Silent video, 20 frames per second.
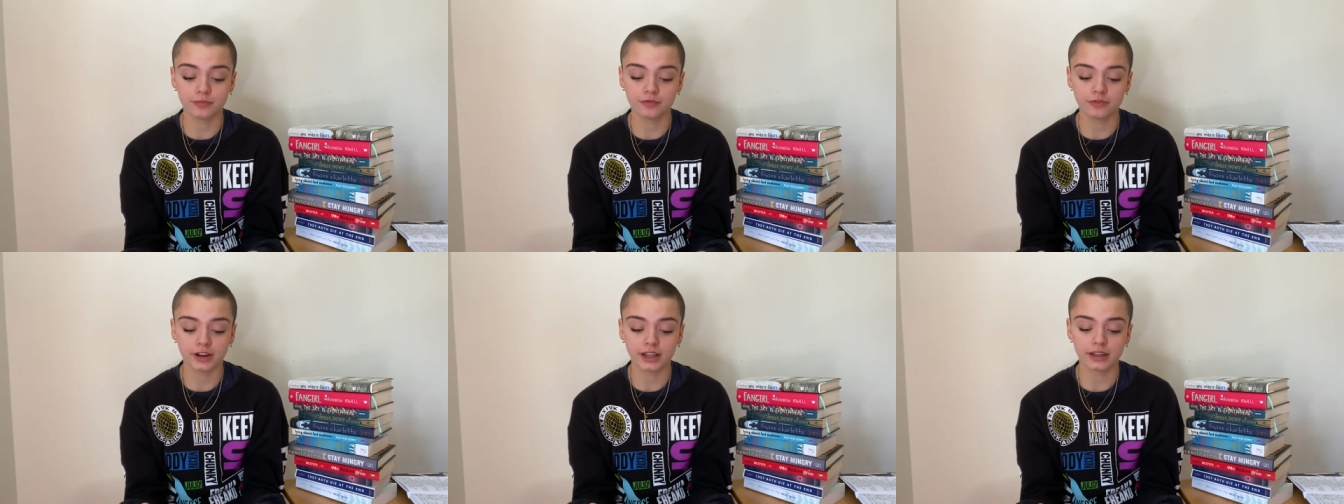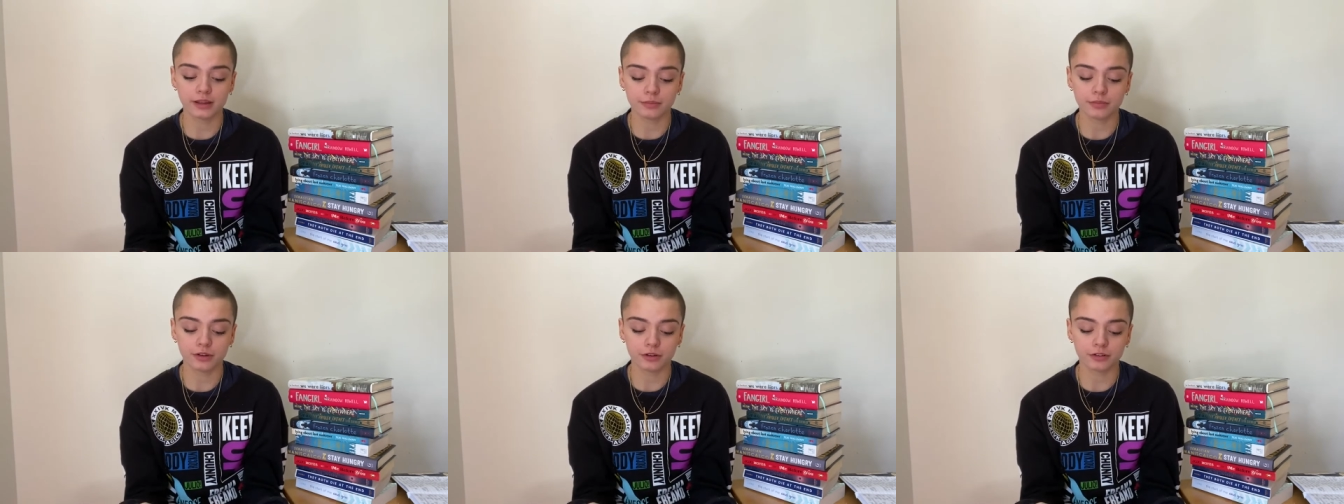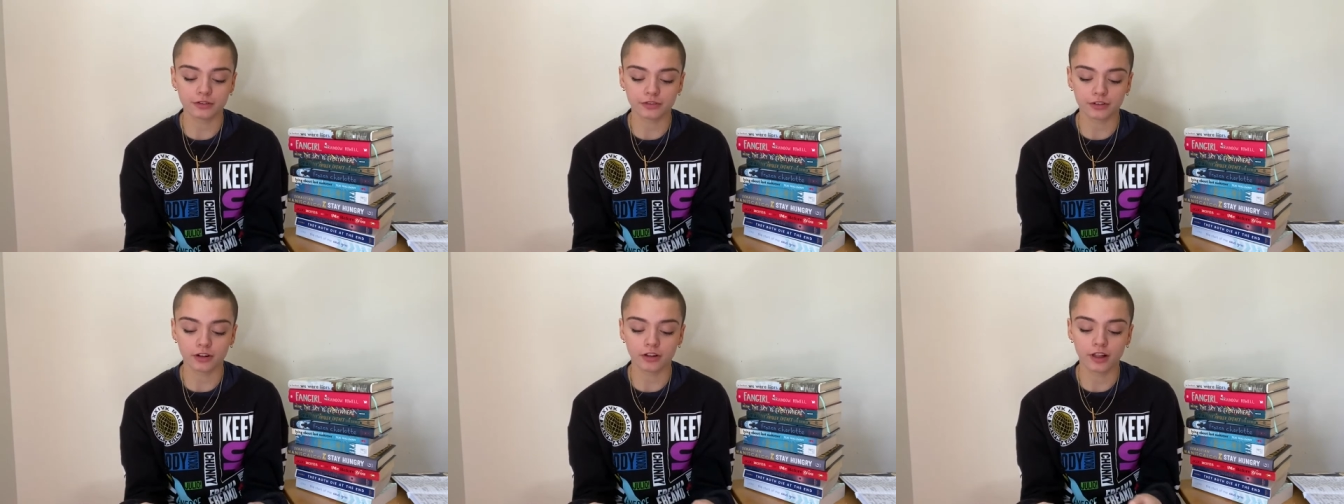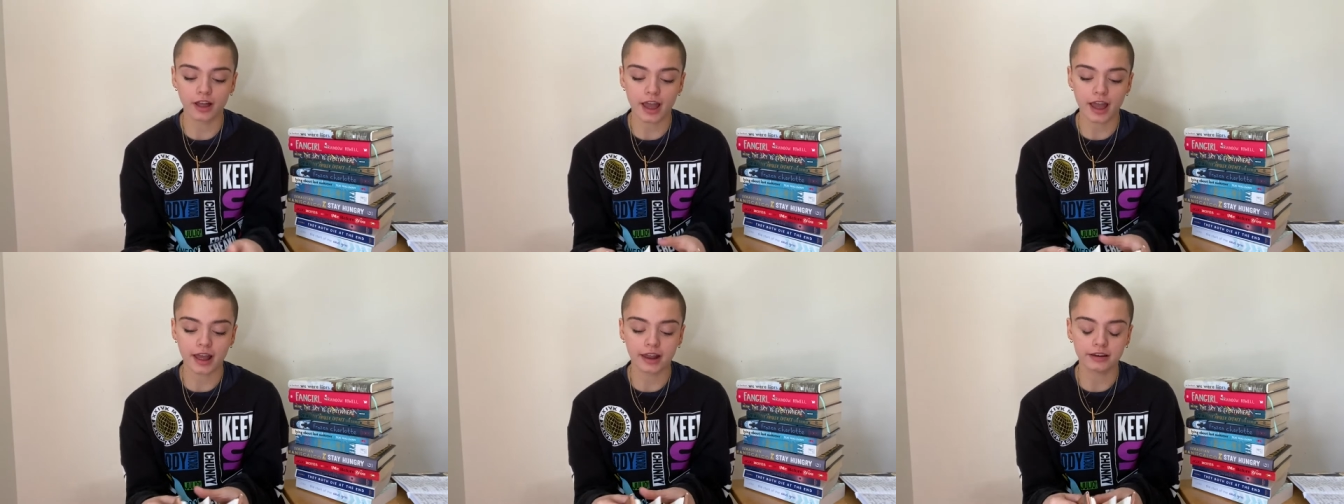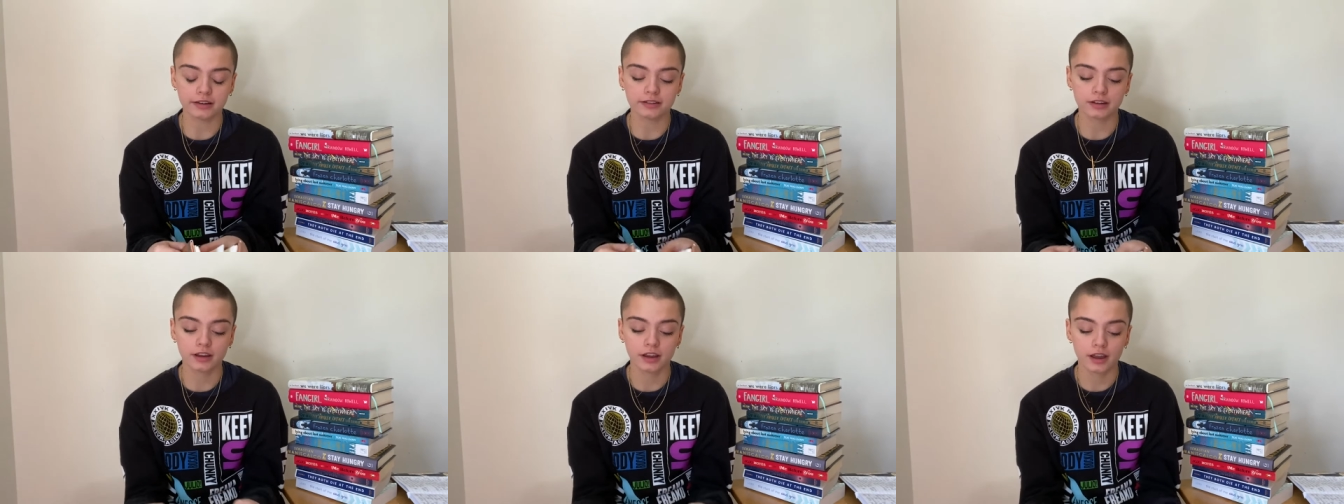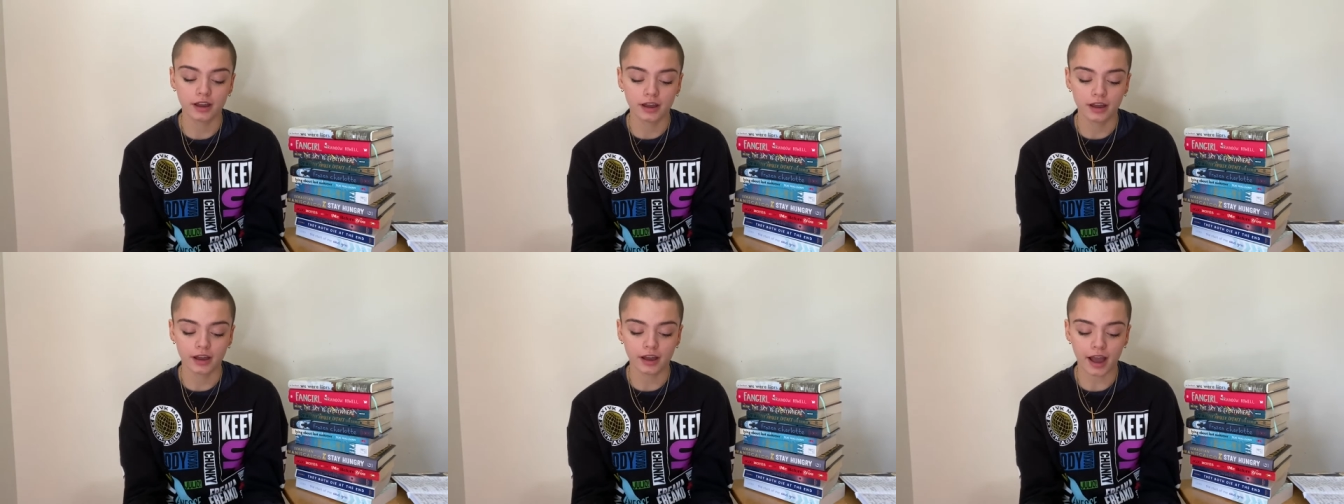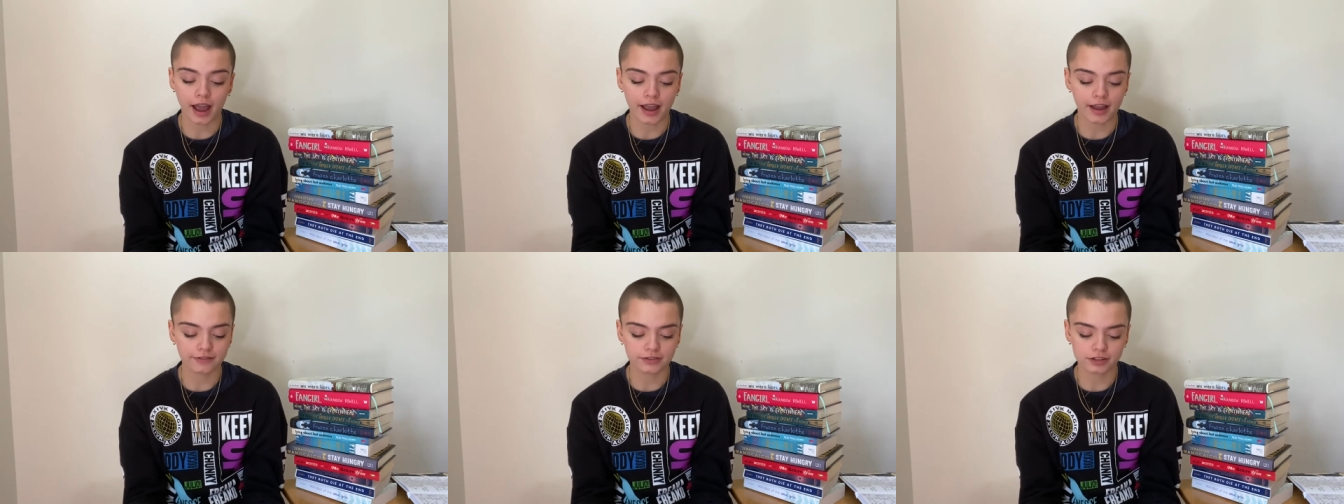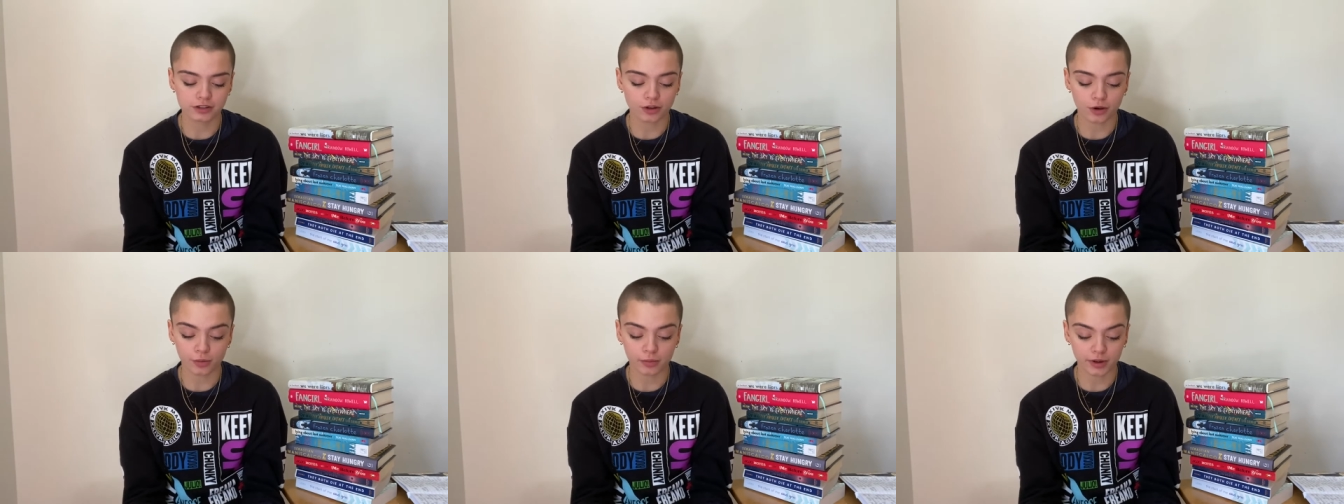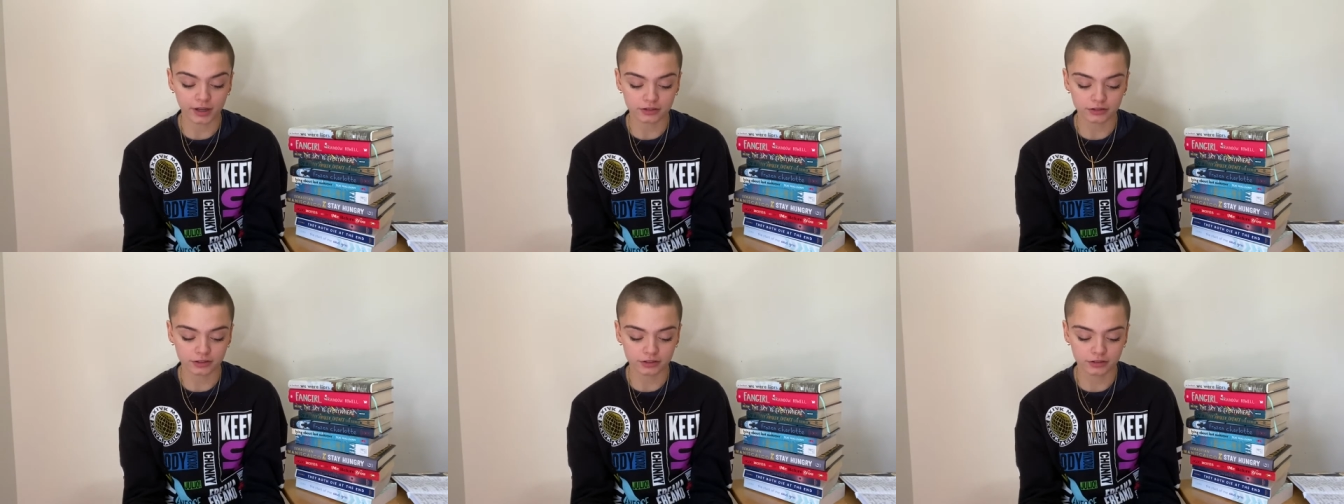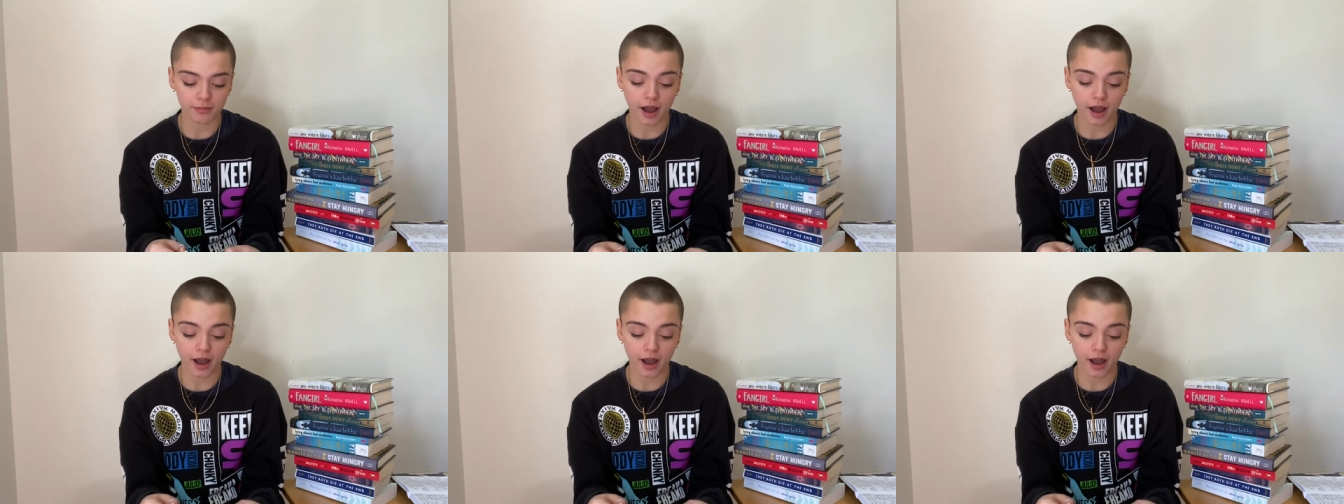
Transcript: really beautiful and I have so much